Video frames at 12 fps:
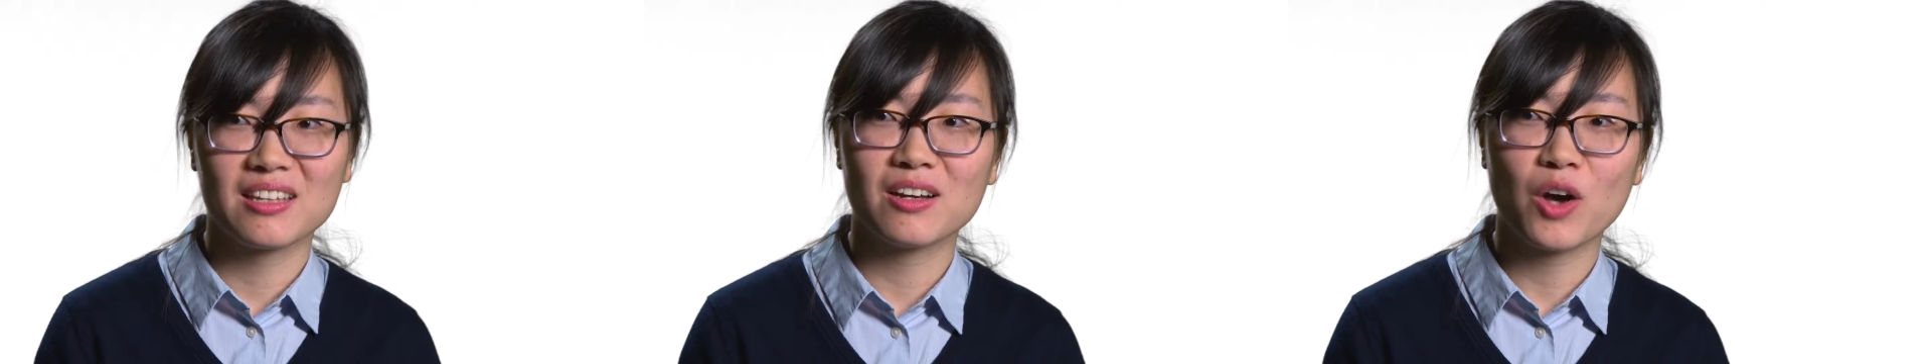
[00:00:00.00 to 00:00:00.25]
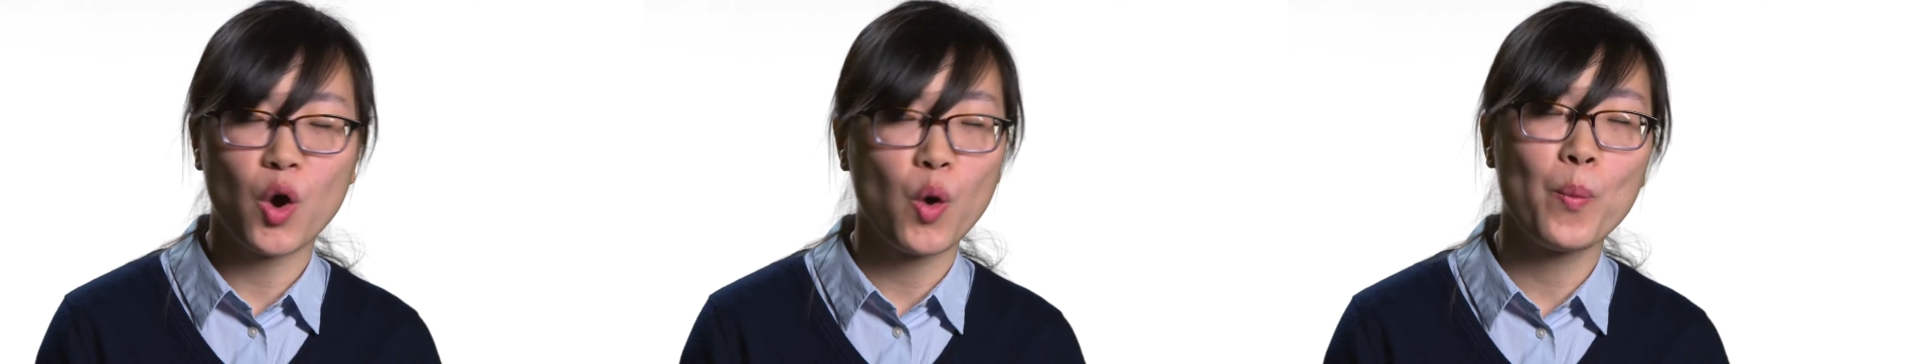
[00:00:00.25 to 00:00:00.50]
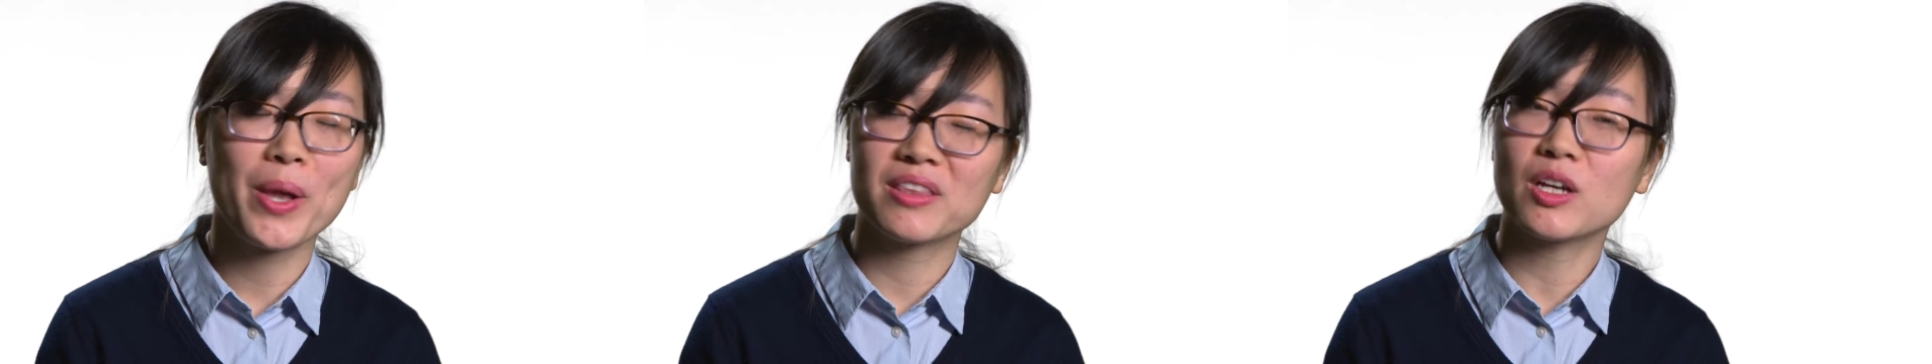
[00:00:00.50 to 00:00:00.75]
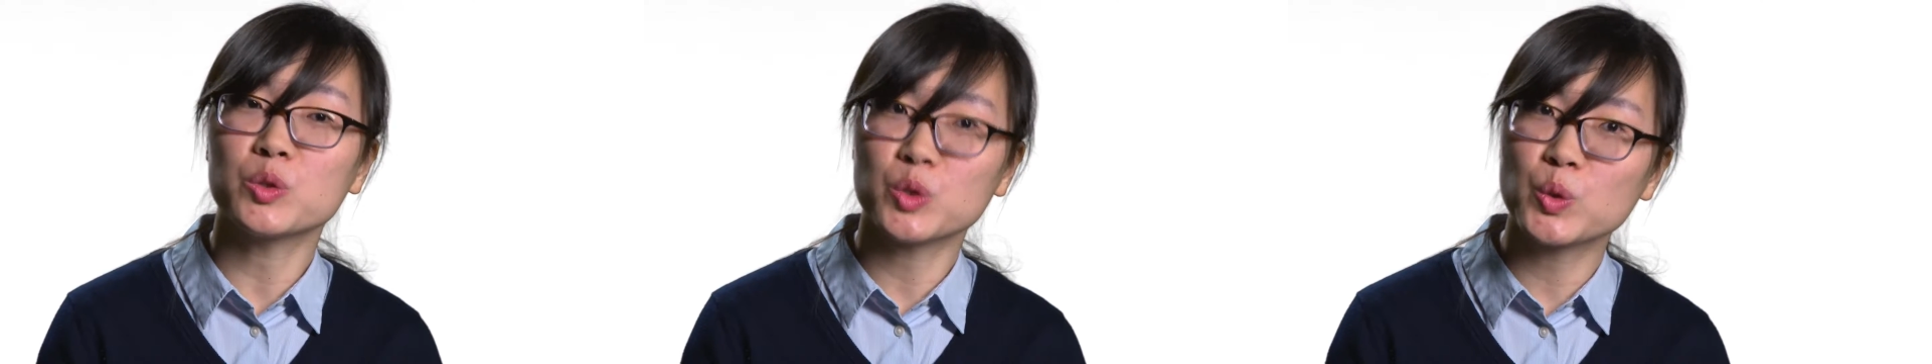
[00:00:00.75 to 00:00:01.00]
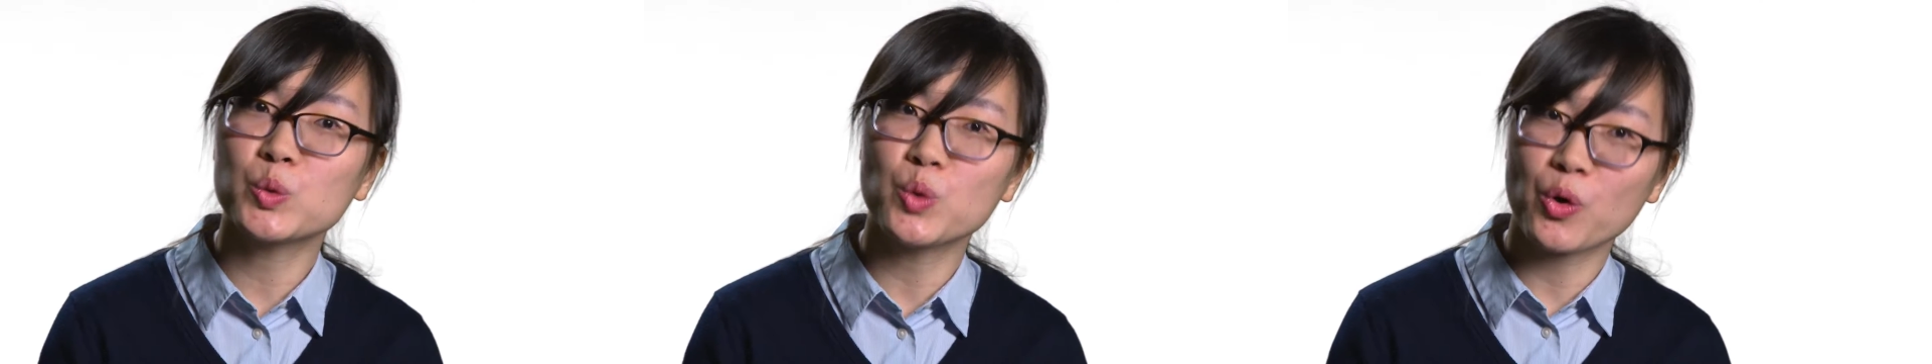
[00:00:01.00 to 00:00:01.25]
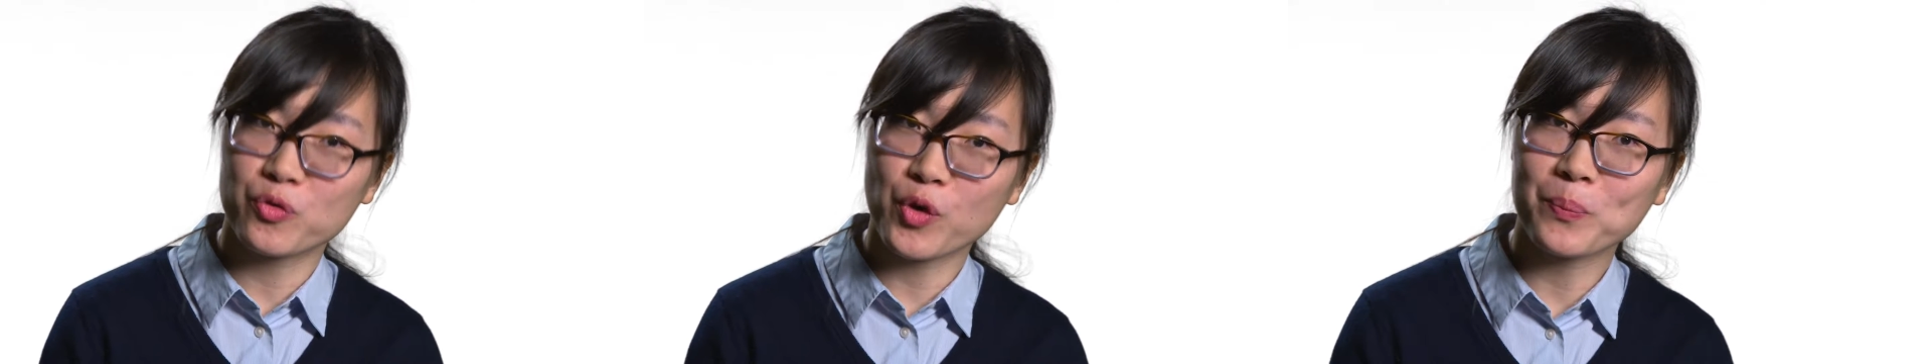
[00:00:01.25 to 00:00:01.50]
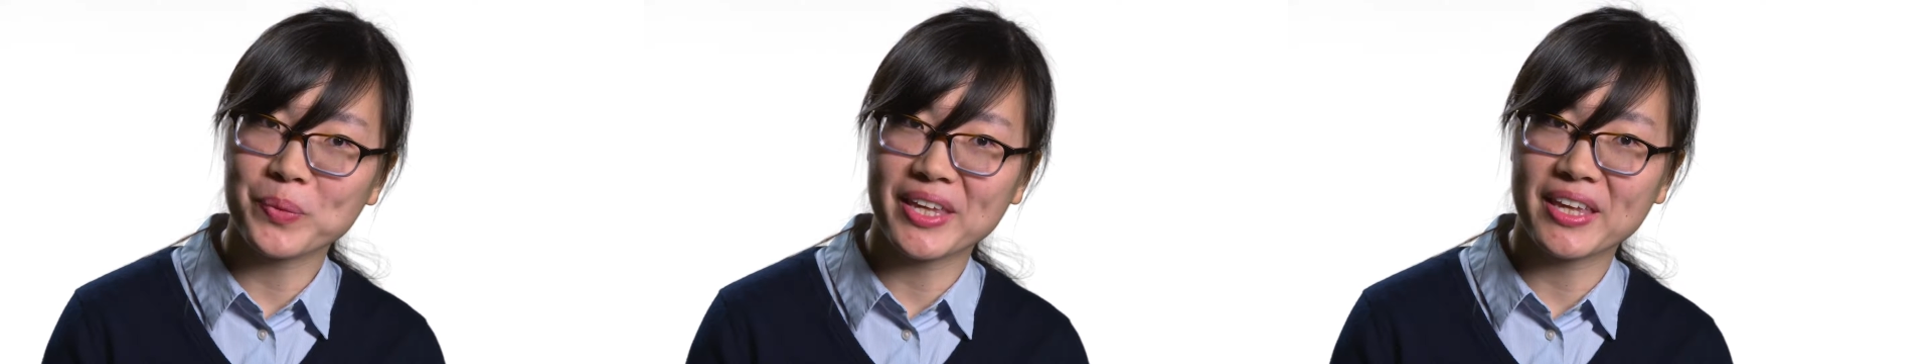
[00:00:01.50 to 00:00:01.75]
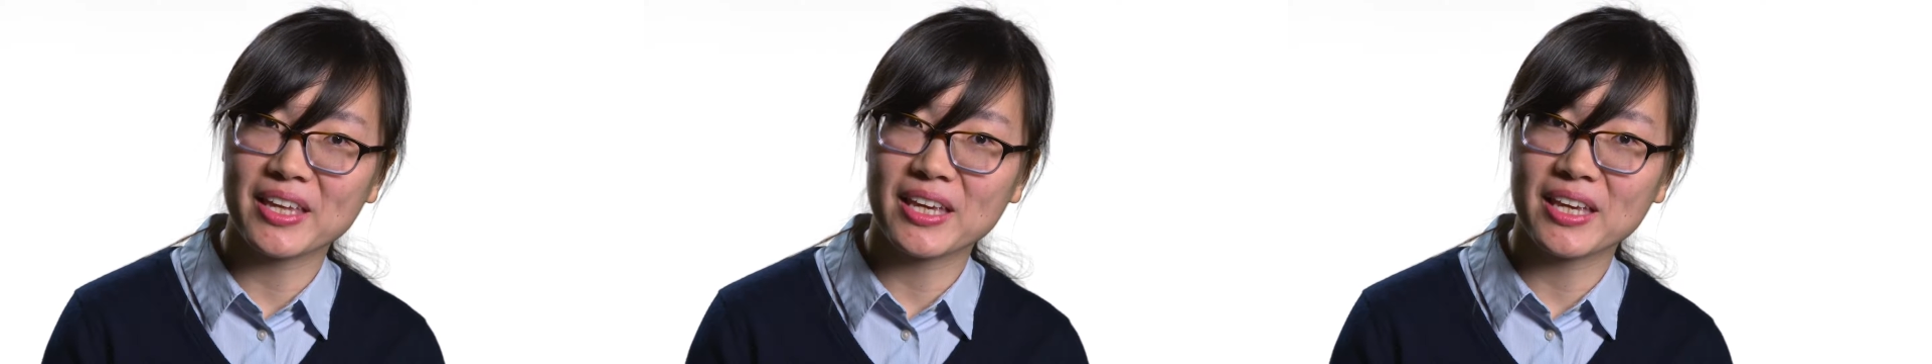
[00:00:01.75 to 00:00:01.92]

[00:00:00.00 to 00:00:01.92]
it opened a new door for me.